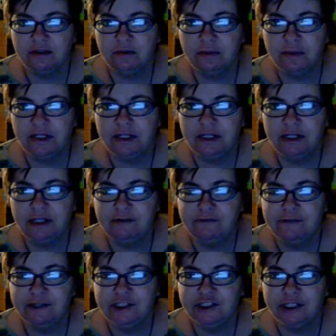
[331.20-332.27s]
we
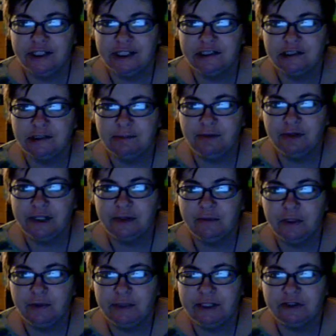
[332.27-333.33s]
eventually get to a point
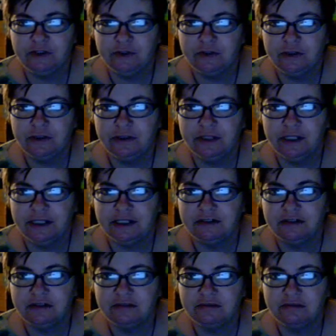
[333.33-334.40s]
where we turn you guys
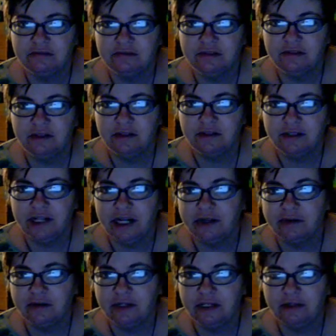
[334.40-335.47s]

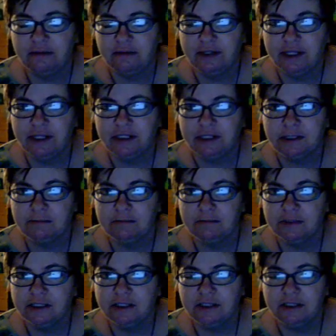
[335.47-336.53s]
down and we end up
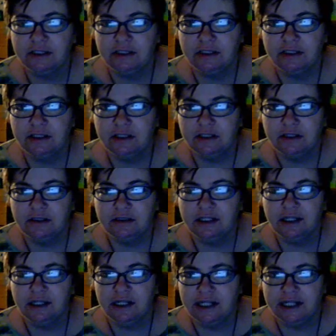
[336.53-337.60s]

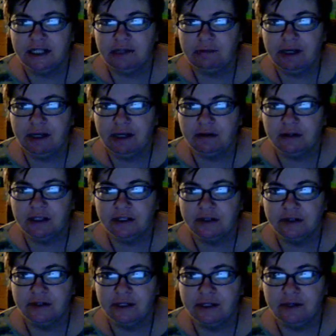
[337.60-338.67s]
declining medical
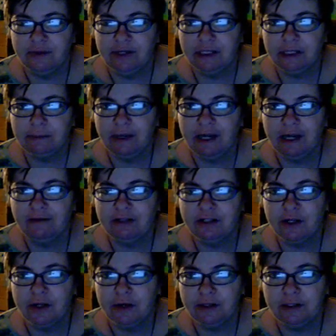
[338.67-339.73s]
care, and we end up having
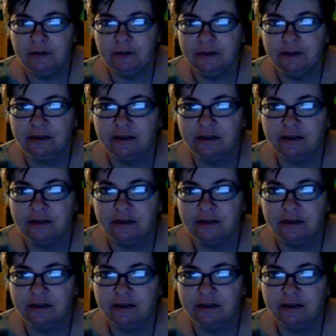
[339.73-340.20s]
to argue with